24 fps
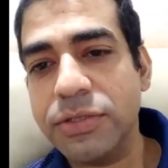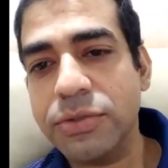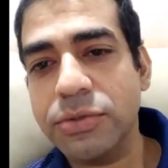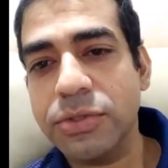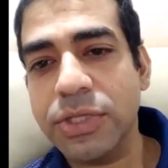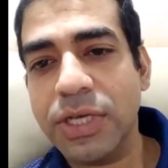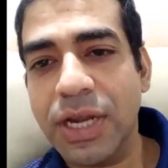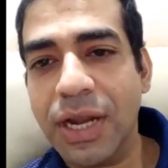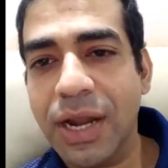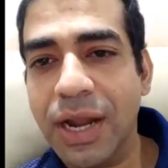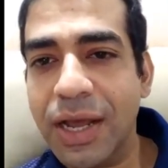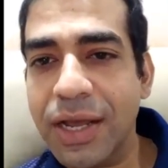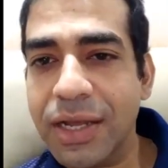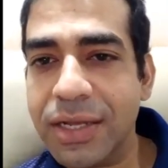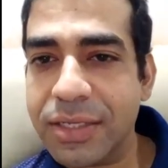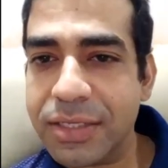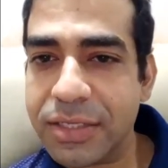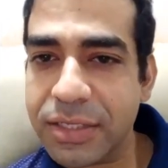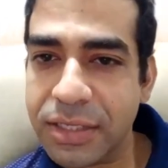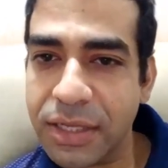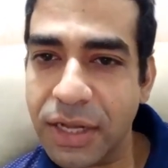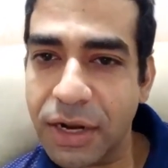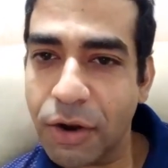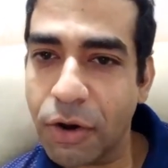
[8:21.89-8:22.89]
to the
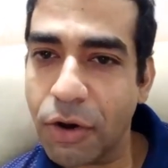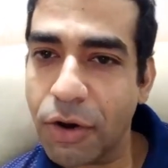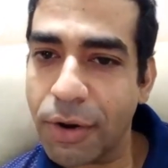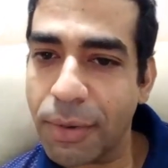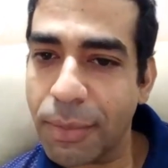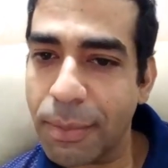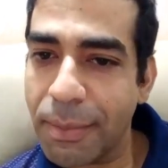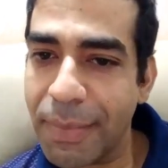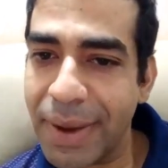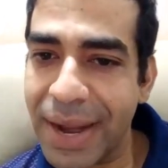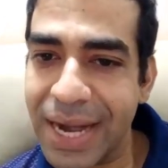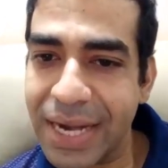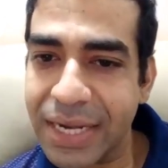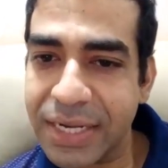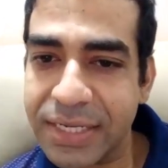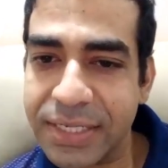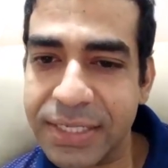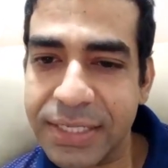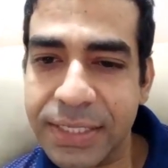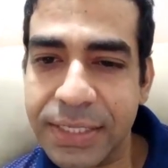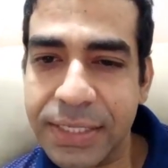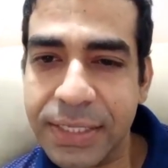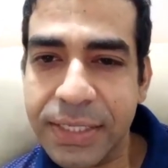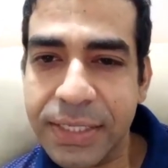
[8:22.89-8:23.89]
clients are not met,